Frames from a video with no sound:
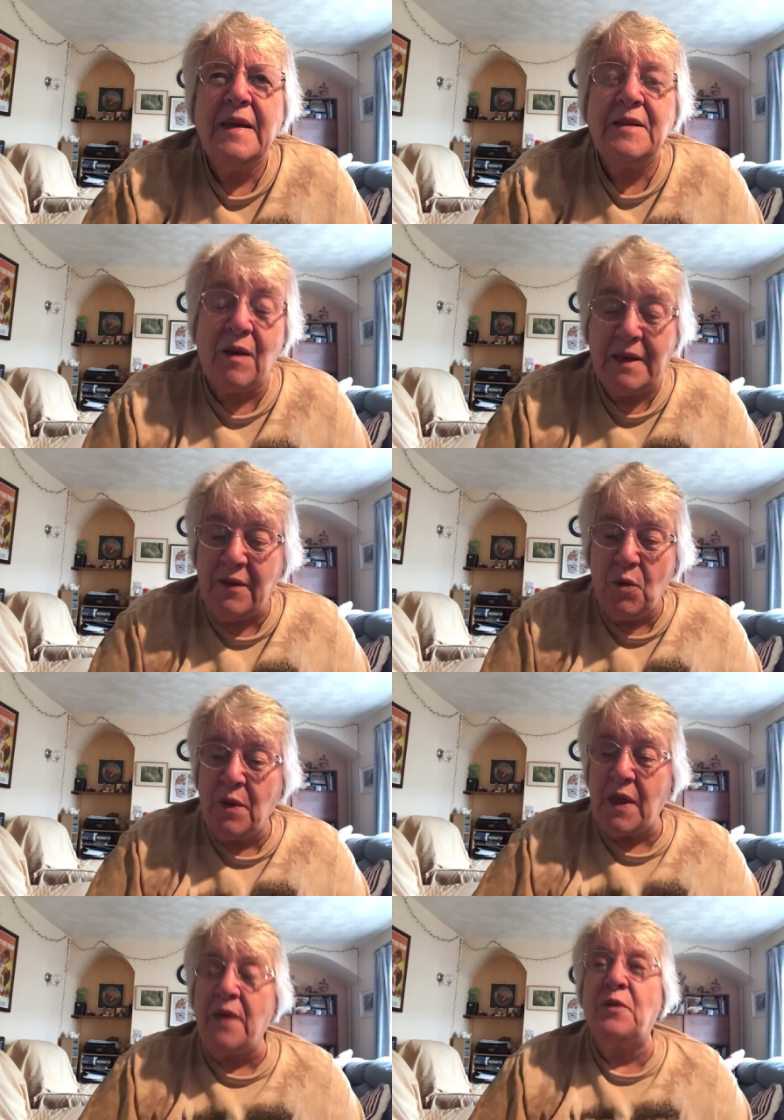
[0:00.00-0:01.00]
So I'll leave you
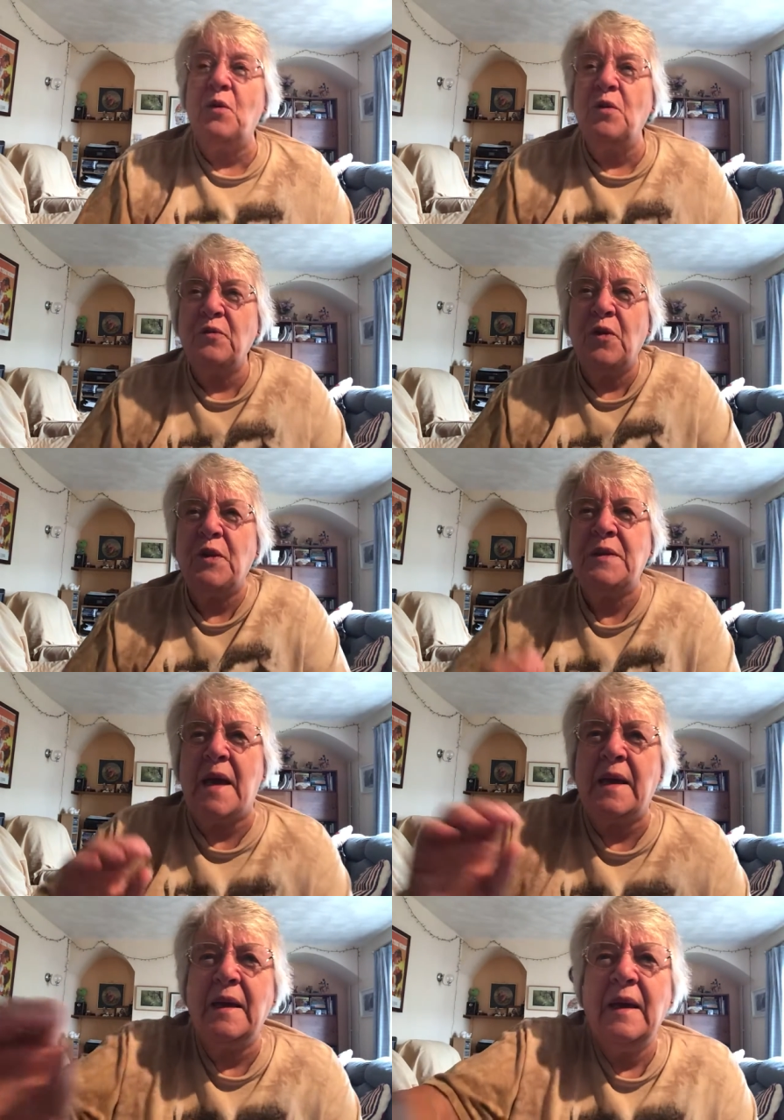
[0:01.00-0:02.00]
with that thought for the
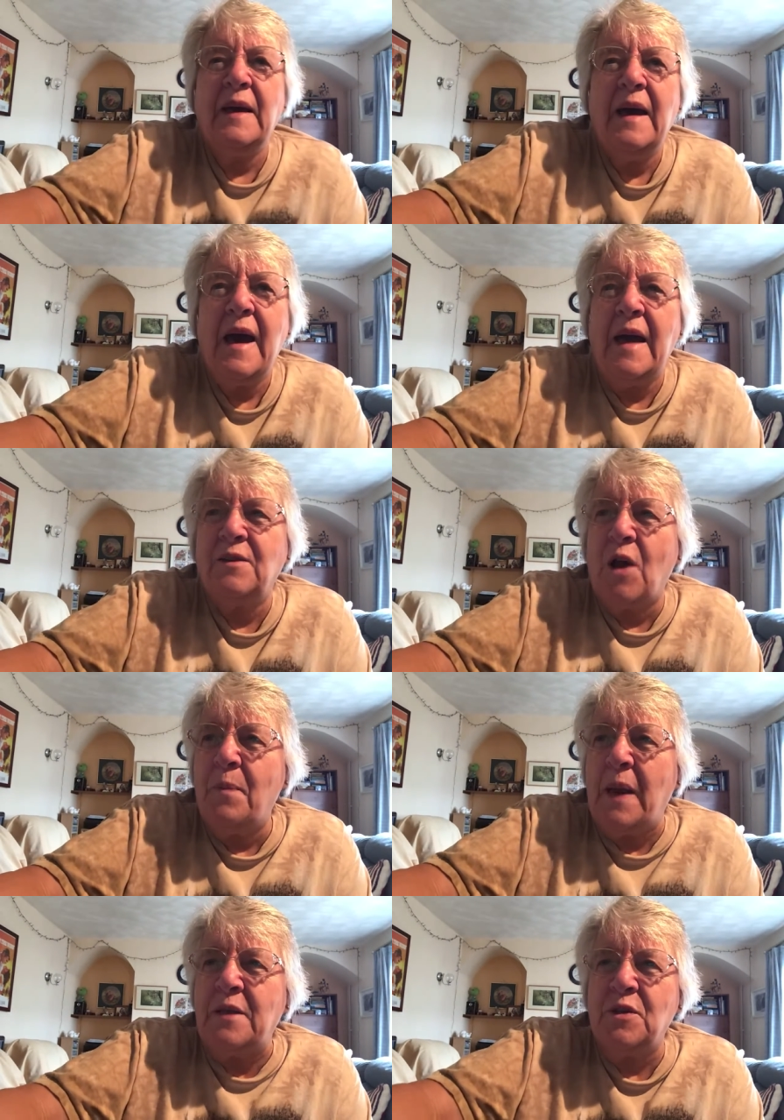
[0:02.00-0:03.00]
day, and God
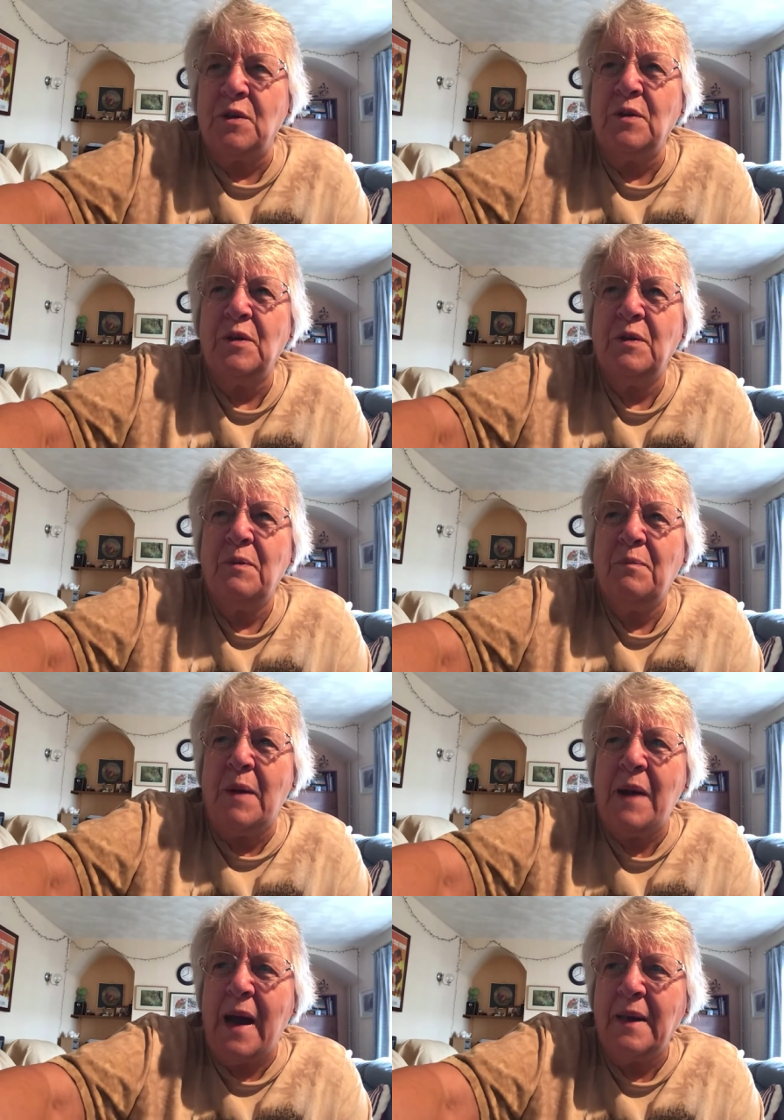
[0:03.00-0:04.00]
bless you. Bye
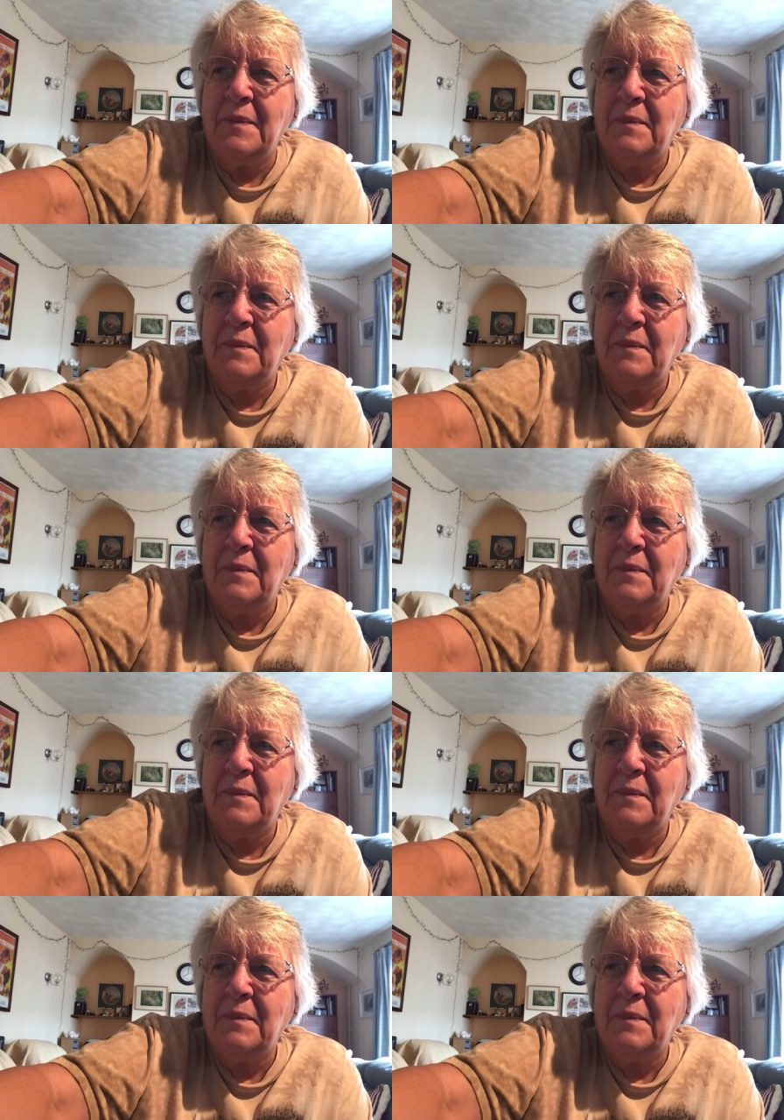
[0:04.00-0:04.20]
bye.